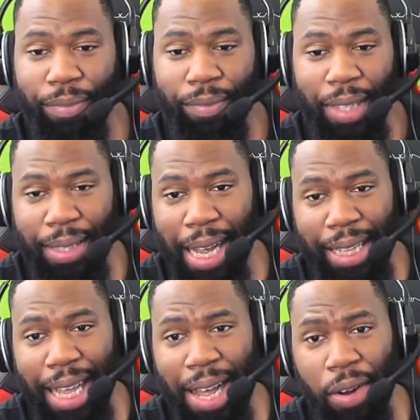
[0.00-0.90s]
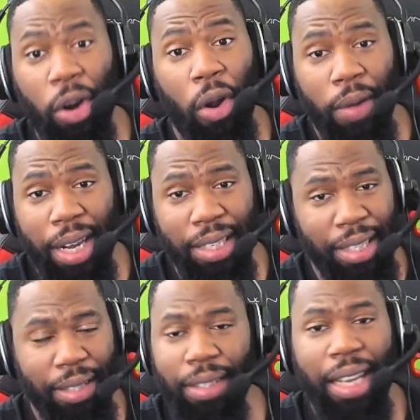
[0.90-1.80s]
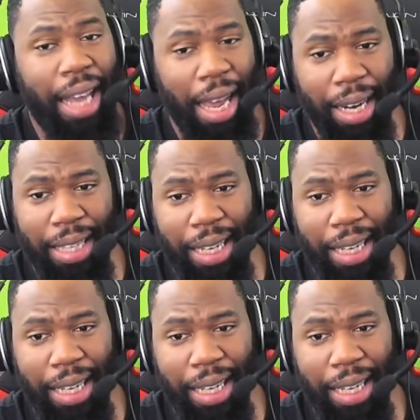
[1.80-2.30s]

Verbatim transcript: Attack down. Oh, no, he doesn't. He can't get attacked